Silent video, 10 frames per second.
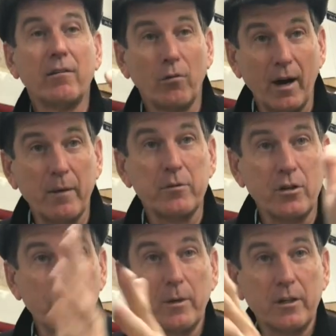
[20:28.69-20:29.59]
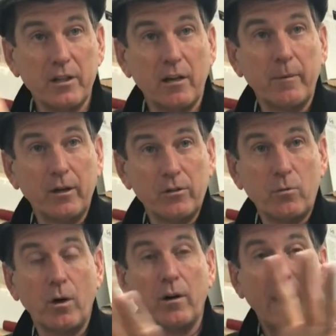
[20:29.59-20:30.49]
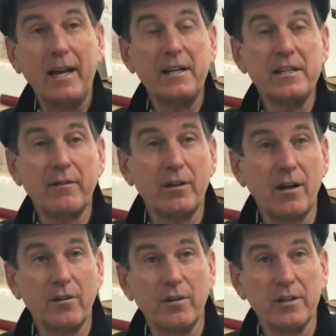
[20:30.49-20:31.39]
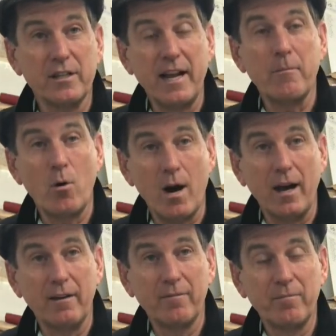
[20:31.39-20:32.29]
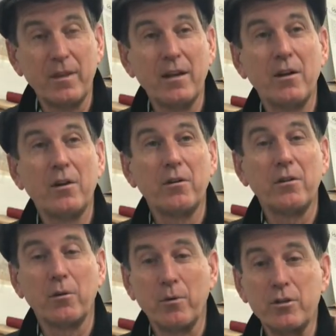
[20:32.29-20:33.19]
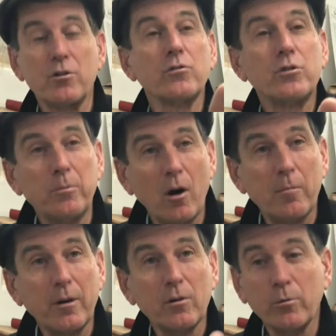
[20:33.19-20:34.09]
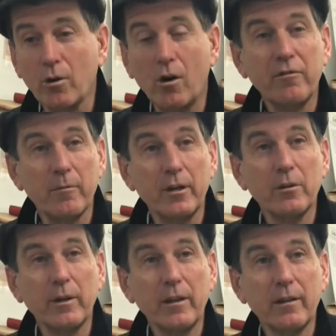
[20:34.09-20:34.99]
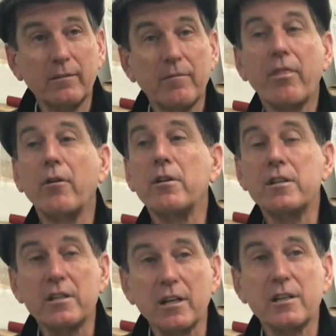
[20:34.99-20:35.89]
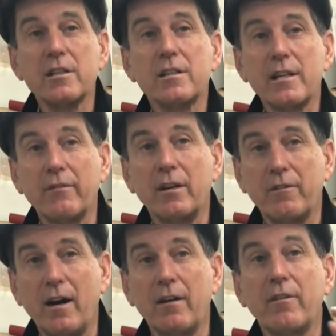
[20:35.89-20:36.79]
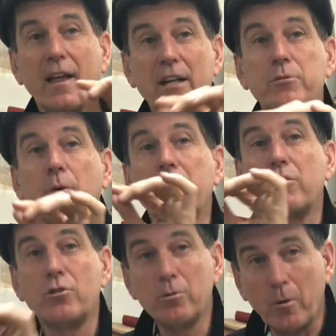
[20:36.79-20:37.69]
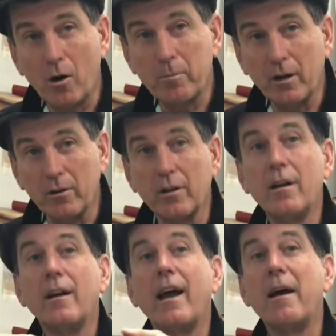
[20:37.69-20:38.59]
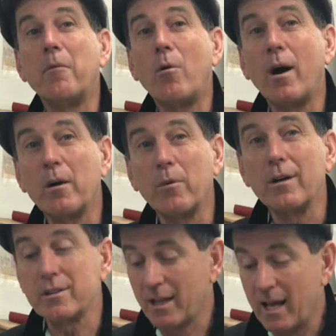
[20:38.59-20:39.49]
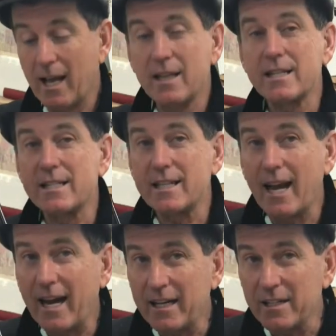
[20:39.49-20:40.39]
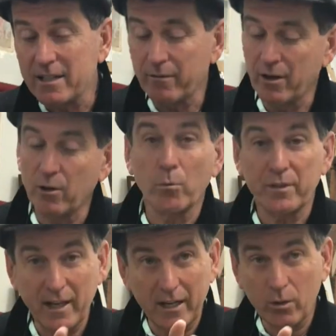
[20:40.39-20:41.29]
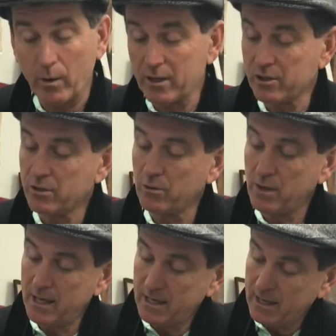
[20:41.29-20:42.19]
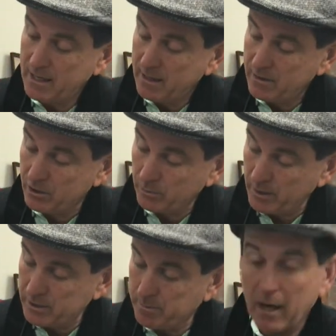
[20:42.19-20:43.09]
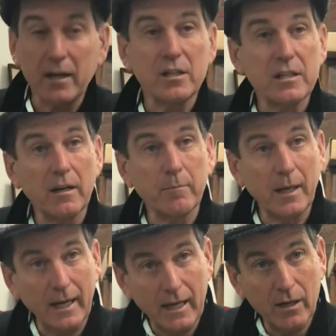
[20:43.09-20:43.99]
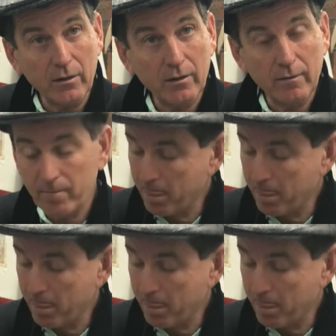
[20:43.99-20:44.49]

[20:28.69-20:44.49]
grams cubic centimeter squared. 8,700 is the MOI. The original 2-ball putter we're all familiar with, 3675. That's what the 2-ball putter MOI was. This is 8,700. What that equates to, the sweet spot, instead of being here,